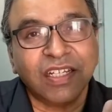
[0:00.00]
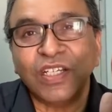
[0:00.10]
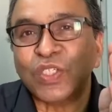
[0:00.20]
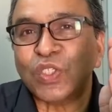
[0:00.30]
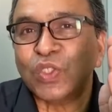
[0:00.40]

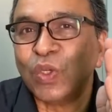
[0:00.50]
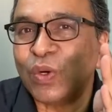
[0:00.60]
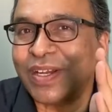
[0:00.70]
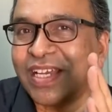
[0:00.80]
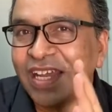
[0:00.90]
is
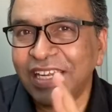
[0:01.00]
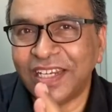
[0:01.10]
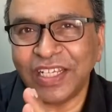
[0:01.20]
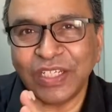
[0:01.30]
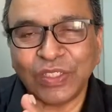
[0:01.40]
no
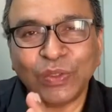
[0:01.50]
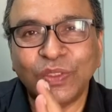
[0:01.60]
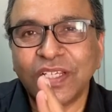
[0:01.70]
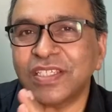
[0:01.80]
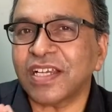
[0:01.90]
guarantee to
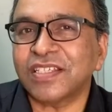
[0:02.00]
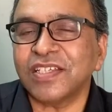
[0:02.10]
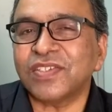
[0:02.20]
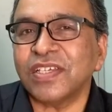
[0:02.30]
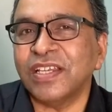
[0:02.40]
the
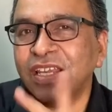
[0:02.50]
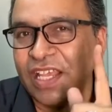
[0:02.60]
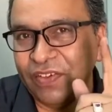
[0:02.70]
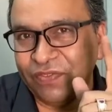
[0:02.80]
success in life.